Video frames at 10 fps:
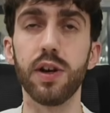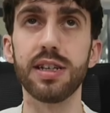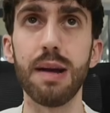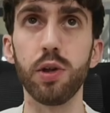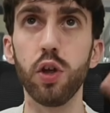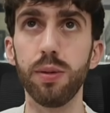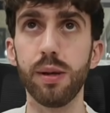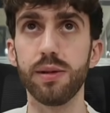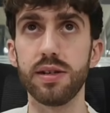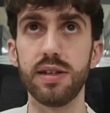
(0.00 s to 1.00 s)
And for example, you'll
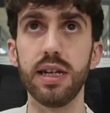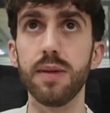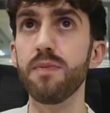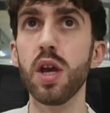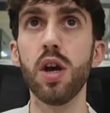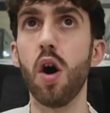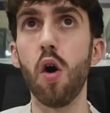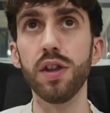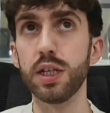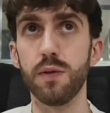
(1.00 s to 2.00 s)
be able to see
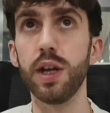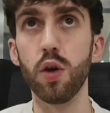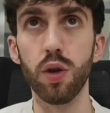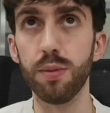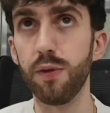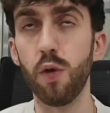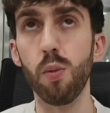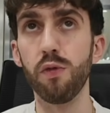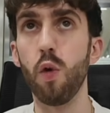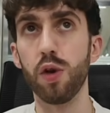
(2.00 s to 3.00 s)
on this video that
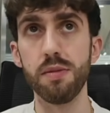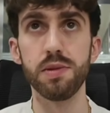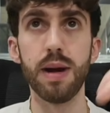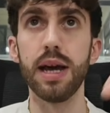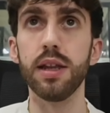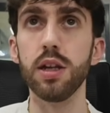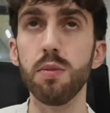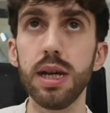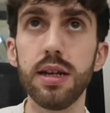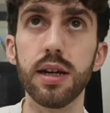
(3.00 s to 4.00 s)
performed 4 times better than
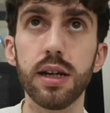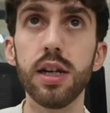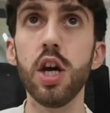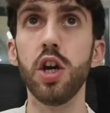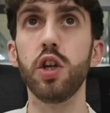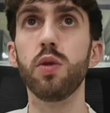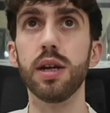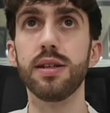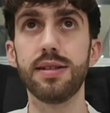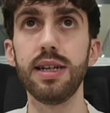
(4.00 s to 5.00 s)
your median, you
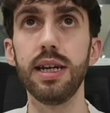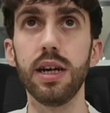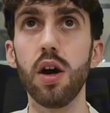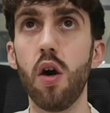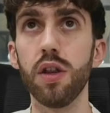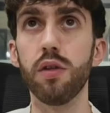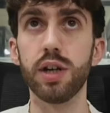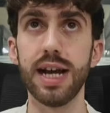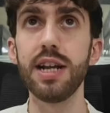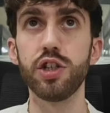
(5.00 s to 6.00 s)
can see on the
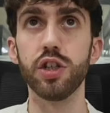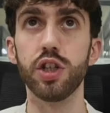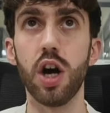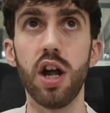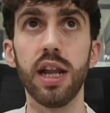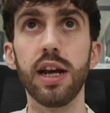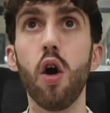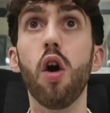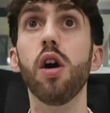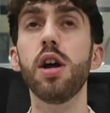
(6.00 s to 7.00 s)
retention chart, like,
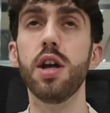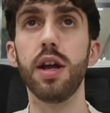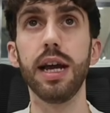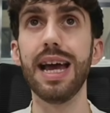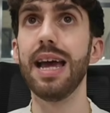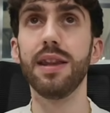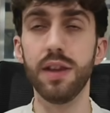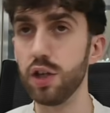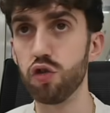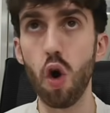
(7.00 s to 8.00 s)
oh,
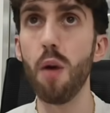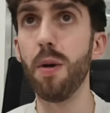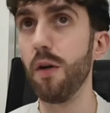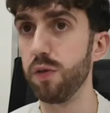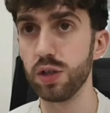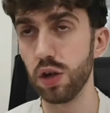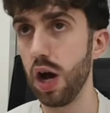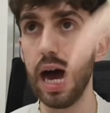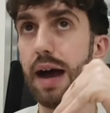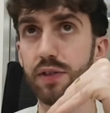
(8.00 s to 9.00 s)
the drop off was
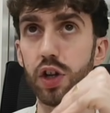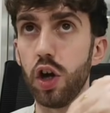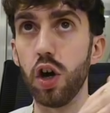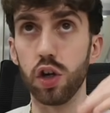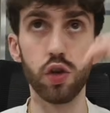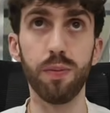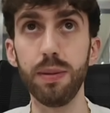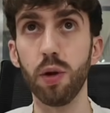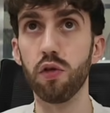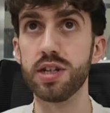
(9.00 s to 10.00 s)
after the hook. So
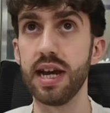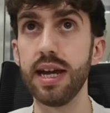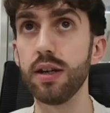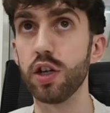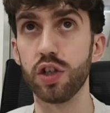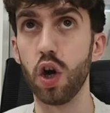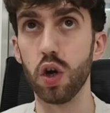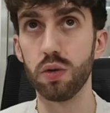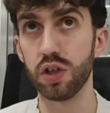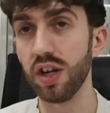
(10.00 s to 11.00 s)
people retained because the
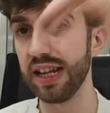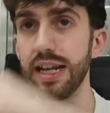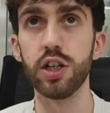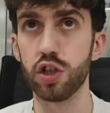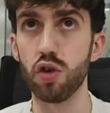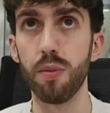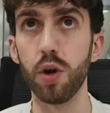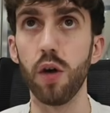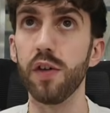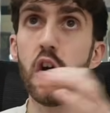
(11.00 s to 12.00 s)
hook was good, and then it just
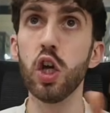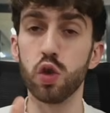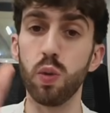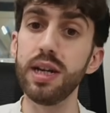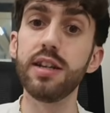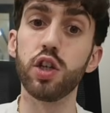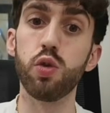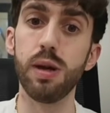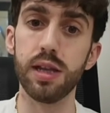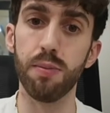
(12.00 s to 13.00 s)
dropped off. So we need to
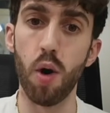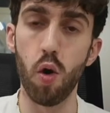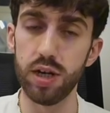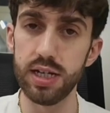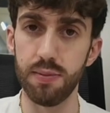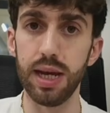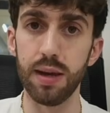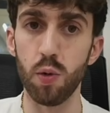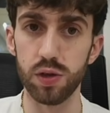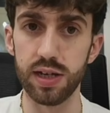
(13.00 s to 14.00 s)
tweak the body to
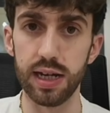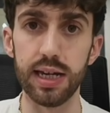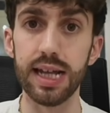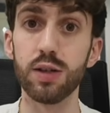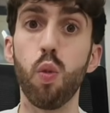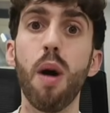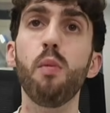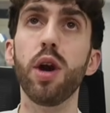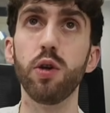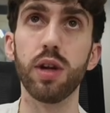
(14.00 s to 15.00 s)
make it more sticky. That's
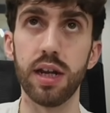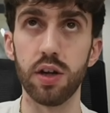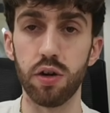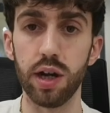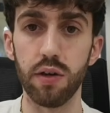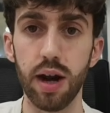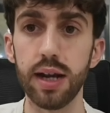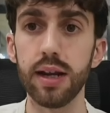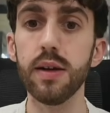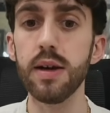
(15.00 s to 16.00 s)
one way you can iterate,
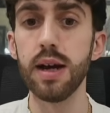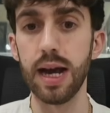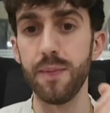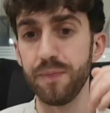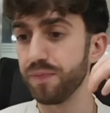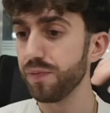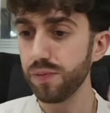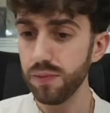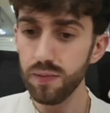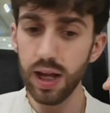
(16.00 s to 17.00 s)
right?
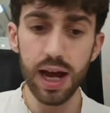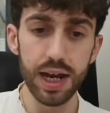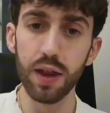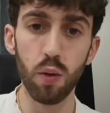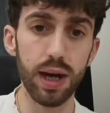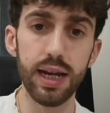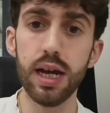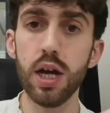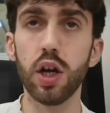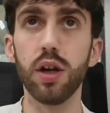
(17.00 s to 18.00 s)
Another
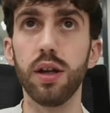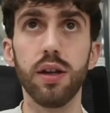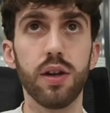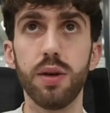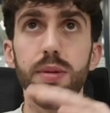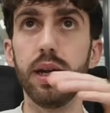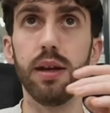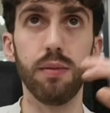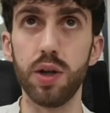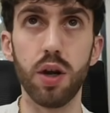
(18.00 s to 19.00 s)
way could
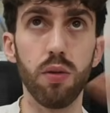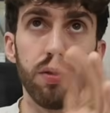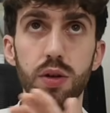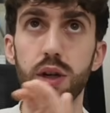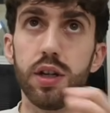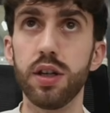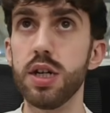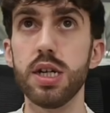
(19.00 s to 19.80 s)
be, you could,